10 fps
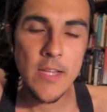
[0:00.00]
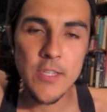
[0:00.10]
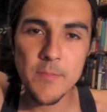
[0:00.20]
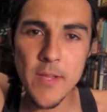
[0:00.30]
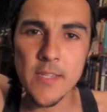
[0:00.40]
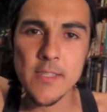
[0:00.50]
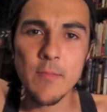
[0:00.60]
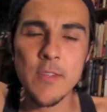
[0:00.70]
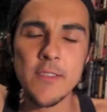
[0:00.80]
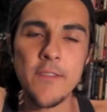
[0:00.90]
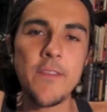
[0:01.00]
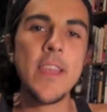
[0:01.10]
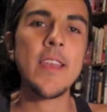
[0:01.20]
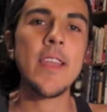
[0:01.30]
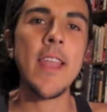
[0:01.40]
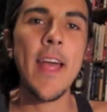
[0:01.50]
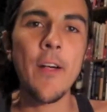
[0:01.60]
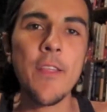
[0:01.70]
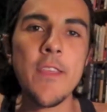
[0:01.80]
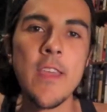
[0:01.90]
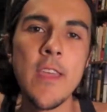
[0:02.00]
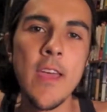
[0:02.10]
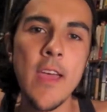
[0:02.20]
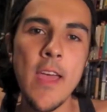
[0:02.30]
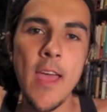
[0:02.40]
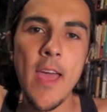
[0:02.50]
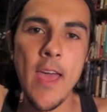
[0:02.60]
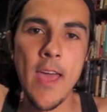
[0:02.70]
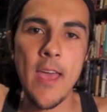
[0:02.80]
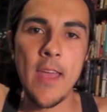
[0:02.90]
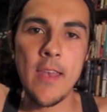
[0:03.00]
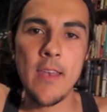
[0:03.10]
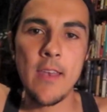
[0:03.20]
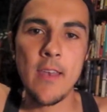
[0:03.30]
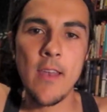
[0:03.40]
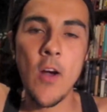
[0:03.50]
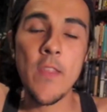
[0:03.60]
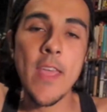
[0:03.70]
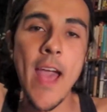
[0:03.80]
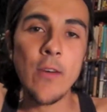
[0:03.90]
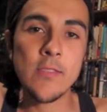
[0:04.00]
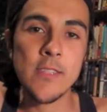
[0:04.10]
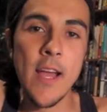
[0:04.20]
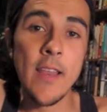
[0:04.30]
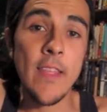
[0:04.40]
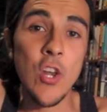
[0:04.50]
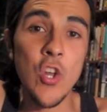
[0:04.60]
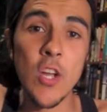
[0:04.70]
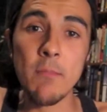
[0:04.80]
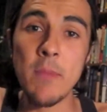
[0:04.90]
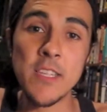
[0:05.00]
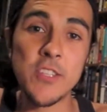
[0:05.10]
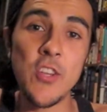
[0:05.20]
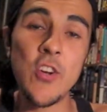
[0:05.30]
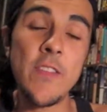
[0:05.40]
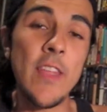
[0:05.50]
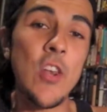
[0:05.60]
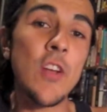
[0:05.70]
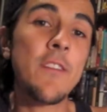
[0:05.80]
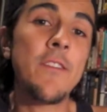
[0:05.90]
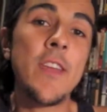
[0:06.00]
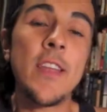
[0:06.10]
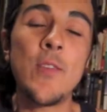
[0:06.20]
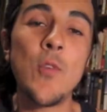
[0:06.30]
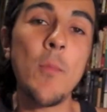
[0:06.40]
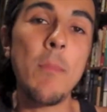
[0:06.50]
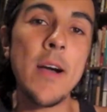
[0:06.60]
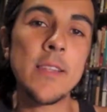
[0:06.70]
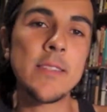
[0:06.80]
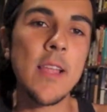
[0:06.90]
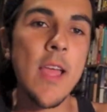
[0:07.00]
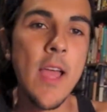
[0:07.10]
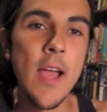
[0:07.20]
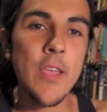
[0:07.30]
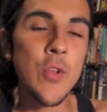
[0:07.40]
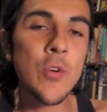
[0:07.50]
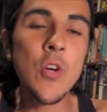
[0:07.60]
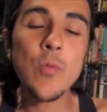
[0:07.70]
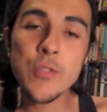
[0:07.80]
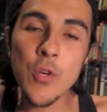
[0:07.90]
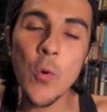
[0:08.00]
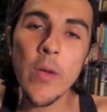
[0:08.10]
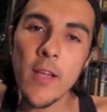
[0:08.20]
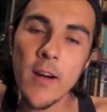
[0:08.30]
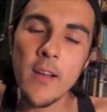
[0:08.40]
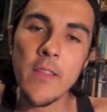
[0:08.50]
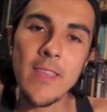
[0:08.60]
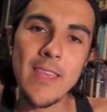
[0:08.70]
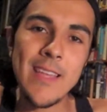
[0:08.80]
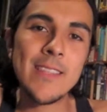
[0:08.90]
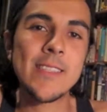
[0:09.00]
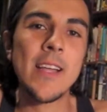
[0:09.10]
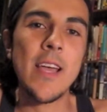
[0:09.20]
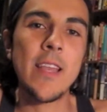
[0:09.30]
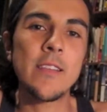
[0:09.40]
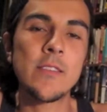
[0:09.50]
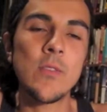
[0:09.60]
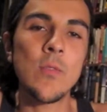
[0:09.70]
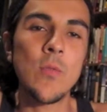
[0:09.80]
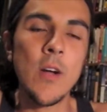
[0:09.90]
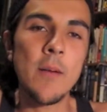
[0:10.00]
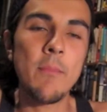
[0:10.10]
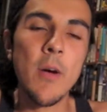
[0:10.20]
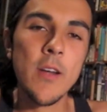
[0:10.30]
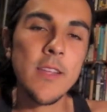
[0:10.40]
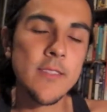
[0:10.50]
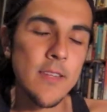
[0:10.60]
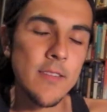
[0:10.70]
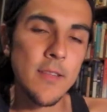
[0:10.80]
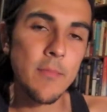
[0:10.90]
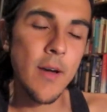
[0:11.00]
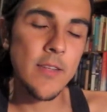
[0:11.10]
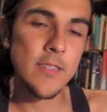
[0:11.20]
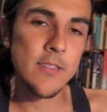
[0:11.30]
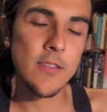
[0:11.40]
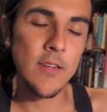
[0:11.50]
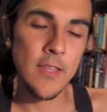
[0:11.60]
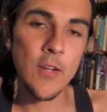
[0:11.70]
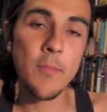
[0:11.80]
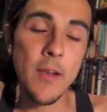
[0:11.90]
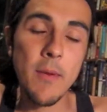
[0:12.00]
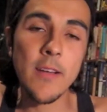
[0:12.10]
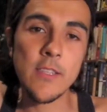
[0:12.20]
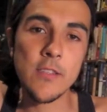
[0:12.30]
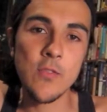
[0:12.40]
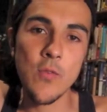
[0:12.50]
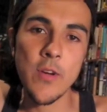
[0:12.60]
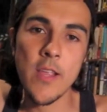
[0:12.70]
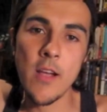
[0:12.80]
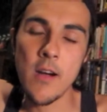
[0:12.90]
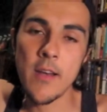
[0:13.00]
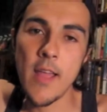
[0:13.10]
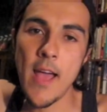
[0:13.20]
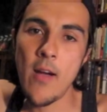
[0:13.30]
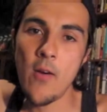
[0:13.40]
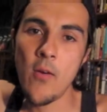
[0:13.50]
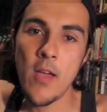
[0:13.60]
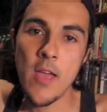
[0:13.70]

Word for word: just because someone's fit and healthy and on the outside and they look muscular and they look fit and robust, you don't know what's going on on the inside. So uh, Marcus tells a little about his a little bit about his story on how